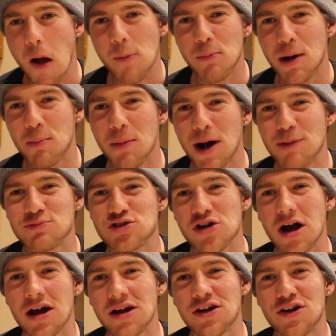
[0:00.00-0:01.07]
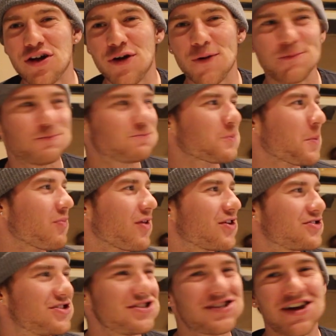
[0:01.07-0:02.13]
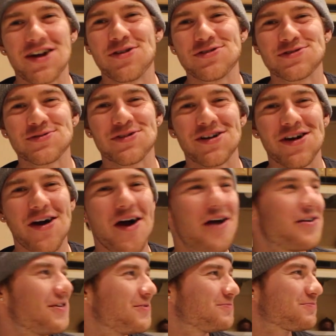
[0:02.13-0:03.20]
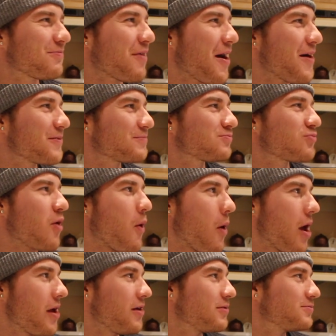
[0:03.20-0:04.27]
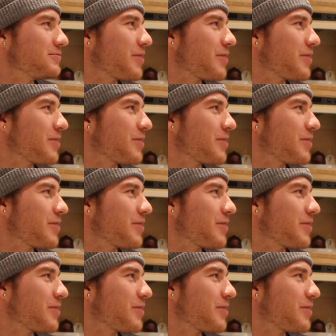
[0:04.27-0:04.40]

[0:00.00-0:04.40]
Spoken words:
My mom tried it too. She said it was really good. Right?